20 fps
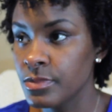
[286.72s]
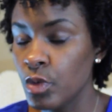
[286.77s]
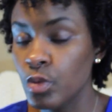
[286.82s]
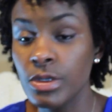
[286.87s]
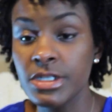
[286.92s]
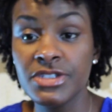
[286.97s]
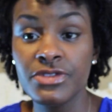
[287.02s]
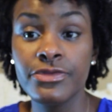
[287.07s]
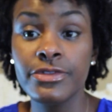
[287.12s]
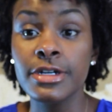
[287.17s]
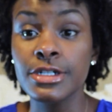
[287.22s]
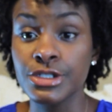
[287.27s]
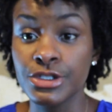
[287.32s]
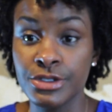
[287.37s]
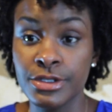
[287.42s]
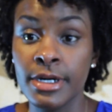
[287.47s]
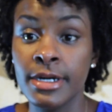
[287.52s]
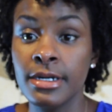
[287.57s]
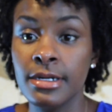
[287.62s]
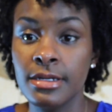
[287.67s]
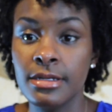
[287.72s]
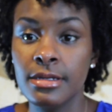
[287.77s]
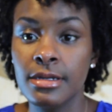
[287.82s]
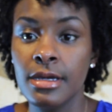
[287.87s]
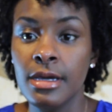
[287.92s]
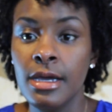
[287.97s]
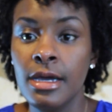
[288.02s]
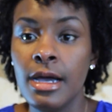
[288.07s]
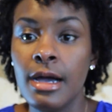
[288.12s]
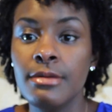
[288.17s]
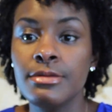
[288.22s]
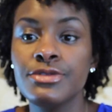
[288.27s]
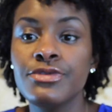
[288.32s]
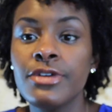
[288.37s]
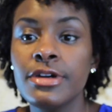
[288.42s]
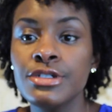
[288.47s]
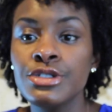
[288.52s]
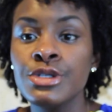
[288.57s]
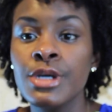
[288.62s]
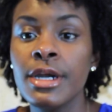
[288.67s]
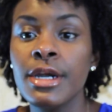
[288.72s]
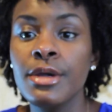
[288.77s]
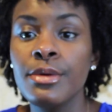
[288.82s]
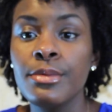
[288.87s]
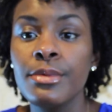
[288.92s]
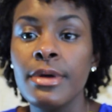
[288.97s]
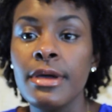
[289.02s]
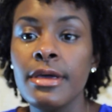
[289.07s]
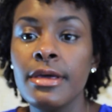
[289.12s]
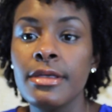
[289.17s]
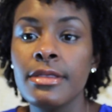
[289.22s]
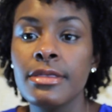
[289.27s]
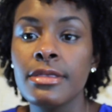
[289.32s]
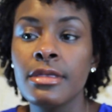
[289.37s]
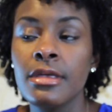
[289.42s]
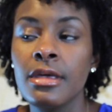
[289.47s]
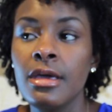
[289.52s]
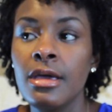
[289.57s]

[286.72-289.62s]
was frustrated. I was frustrated with